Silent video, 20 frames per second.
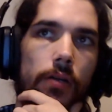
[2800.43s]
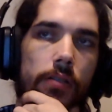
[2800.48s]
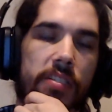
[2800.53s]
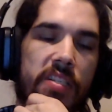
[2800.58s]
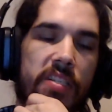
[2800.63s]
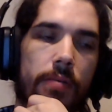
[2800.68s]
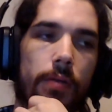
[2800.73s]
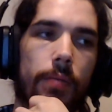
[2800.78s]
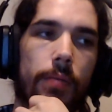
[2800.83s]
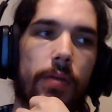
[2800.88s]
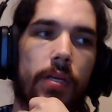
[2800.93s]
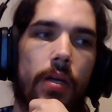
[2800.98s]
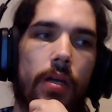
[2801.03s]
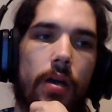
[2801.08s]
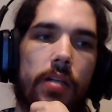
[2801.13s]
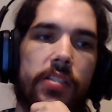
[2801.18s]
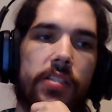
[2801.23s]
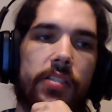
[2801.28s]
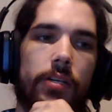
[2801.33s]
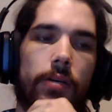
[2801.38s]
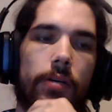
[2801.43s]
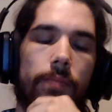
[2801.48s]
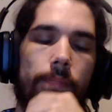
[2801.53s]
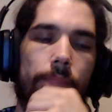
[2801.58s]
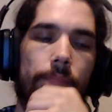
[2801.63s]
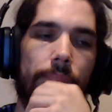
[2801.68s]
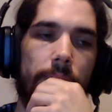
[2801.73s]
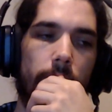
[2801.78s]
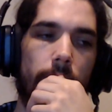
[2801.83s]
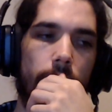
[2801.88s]
simply because
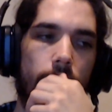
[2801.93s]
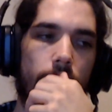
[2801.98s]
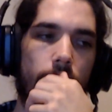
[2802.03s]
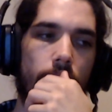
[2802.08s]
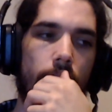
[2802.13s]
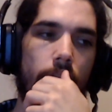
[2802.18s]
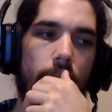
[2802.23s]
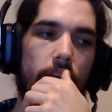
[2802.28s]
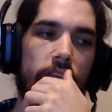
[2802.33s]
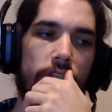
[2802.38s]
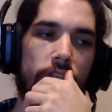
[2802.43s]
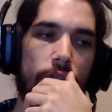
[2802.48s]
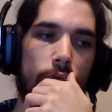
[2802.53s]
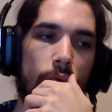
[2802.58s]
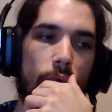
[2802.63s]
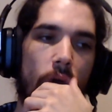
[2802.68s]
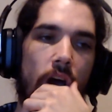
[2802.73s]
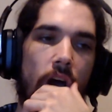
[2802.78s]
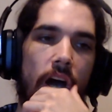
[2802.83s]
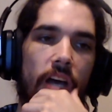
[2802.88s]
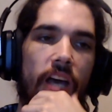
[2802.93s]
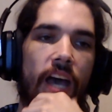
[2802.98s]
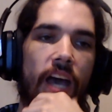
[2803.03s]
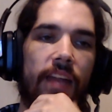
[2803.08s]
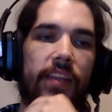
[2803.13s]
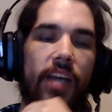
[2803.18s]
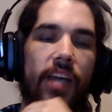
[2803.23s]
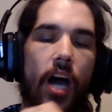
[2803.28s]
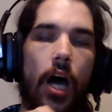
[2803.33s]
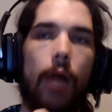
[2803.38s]
you
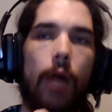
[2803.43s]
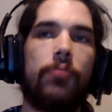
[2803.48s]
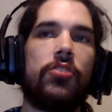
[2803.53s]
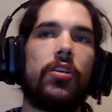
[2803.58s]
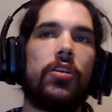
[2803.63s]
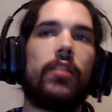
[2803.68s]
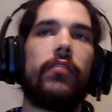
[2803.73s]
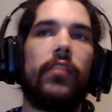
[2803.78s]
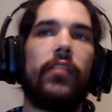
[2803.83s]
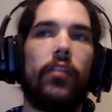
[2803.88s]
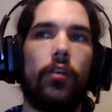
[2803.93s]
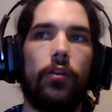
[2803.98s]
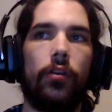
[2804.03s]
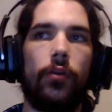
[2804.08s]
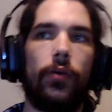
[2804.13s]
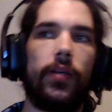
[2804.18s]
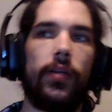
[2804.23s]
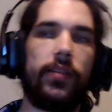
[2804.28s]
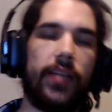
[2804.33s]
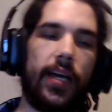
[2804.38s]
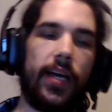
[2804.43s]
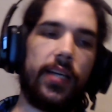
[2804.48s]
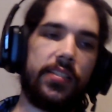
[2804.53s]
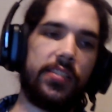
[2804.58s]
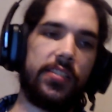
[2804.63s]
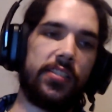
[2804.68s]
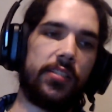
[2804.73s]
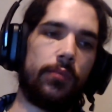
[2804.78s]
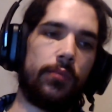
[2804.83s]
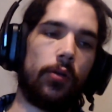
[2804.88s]
had the option of either doing tag
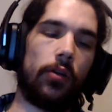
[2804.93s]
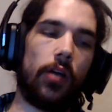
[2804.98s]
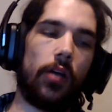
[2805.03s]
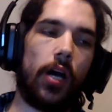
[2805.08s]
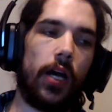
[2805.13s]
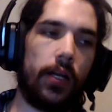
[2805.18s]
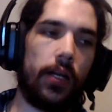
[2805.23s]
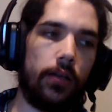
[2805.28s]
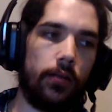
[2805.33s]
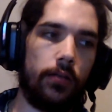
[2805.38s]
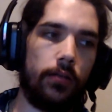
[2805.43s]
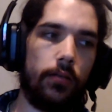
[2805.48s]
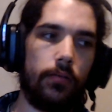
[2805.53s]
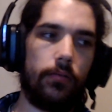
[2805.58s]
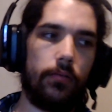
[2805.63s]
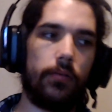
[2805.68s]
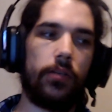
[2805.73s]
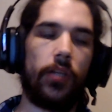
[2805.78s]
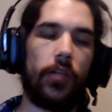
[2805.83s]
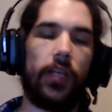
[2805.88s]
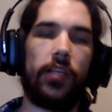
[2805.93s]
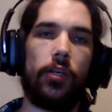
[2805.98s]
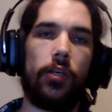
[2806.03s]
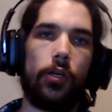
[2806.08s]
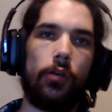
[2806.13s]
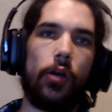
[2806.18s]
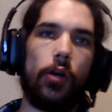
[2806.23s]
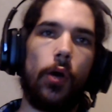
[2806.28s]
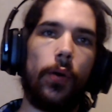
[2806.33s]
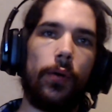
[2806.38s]
system or not. Like you
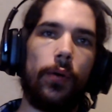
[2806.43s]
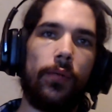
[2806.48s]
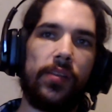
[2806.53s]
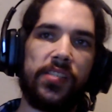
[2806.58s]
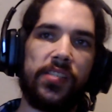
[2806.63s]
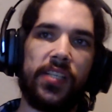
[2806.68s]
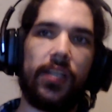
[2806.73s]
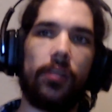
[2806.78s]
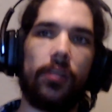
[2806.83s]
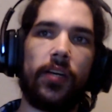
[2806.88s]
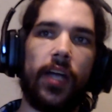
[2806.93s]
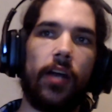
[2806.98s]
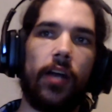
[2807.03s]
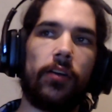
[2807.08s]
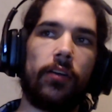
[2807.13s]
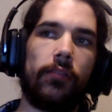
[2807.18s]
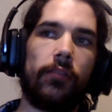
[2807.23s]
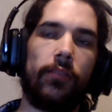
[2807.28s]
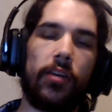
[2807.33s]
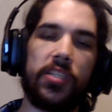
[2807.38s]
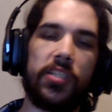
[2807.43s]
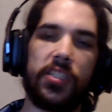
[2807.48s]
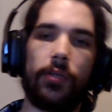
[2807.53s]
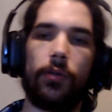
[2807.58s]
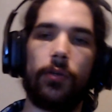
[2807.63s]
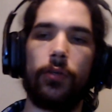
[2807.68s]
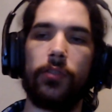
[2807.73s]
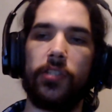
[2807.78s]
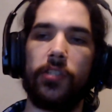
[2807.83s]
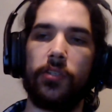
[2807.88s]
could go in with a single character in Burst
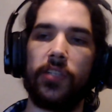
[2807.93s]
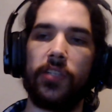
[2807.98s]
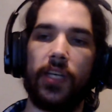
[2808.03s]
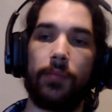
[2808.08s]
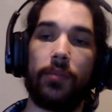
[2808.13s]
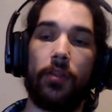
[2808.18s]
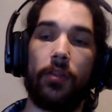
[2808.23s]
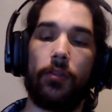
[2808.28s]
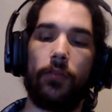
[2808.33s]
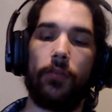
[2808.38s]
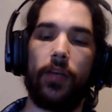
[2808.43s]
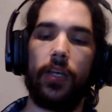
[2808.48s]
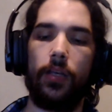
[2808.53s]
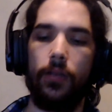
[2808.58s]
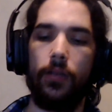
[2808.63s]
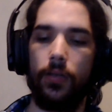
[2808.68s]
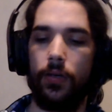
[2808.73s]
Zone who's using up to 3.